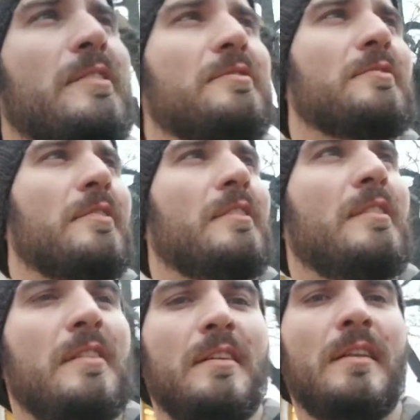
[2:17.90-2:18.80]
restaurant.
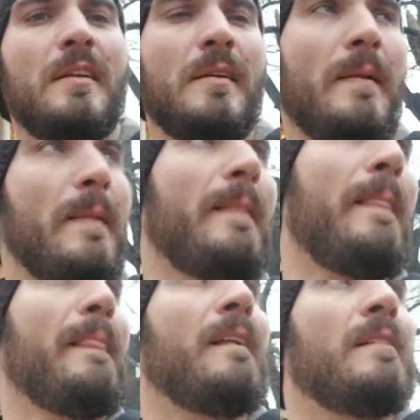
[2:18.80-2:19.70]

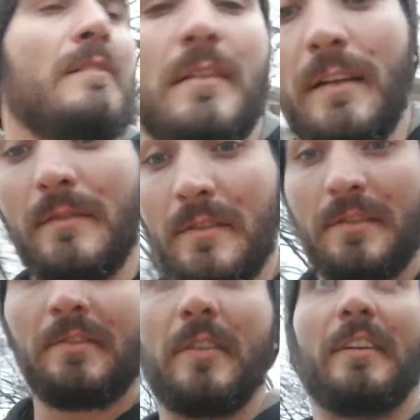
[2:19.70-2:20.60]
Alright,
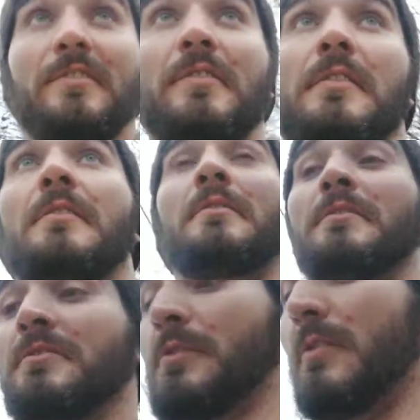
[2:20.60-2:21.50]
so I guess let's do a